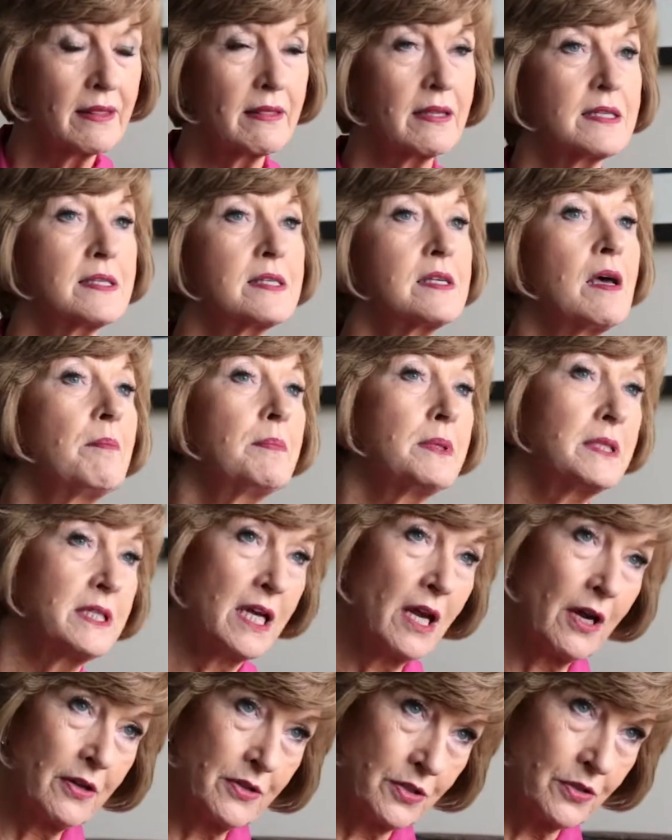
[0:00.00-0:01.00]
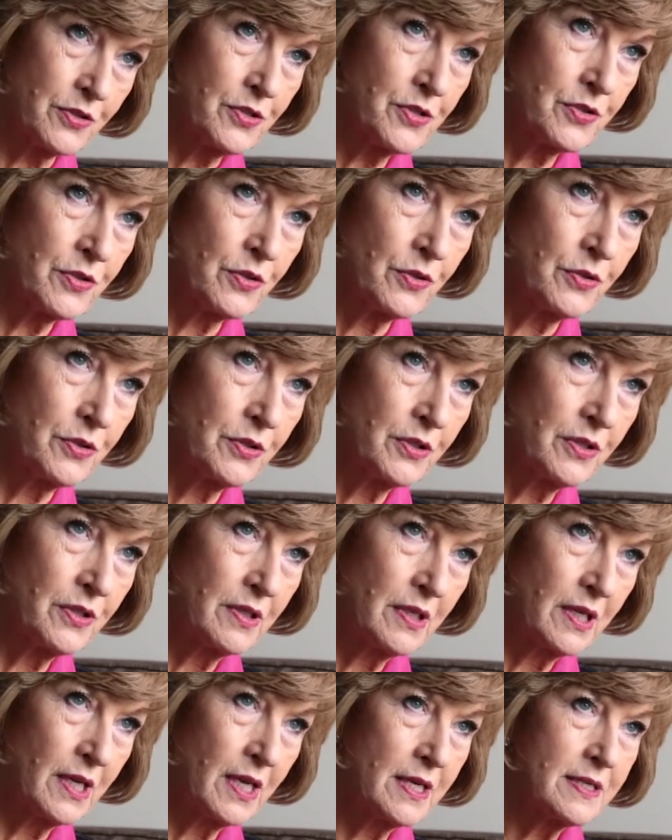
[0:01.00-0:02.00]
that somebody understood,
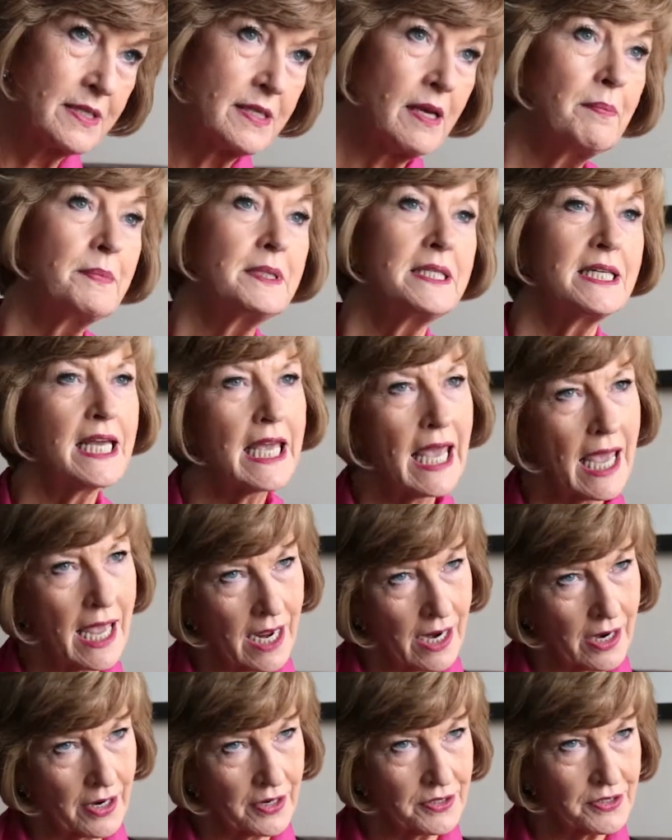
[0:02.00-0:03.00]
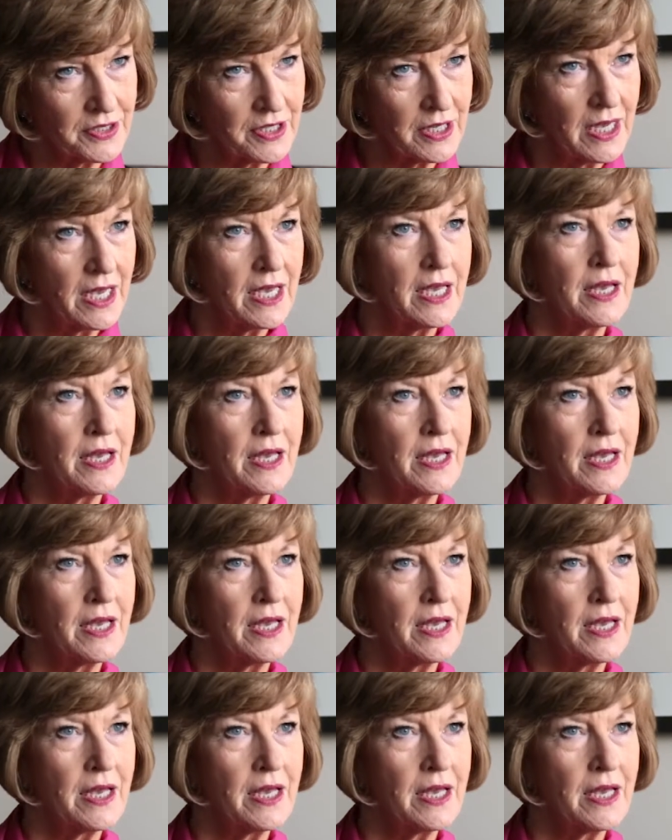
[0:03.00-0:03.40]
somebody cared.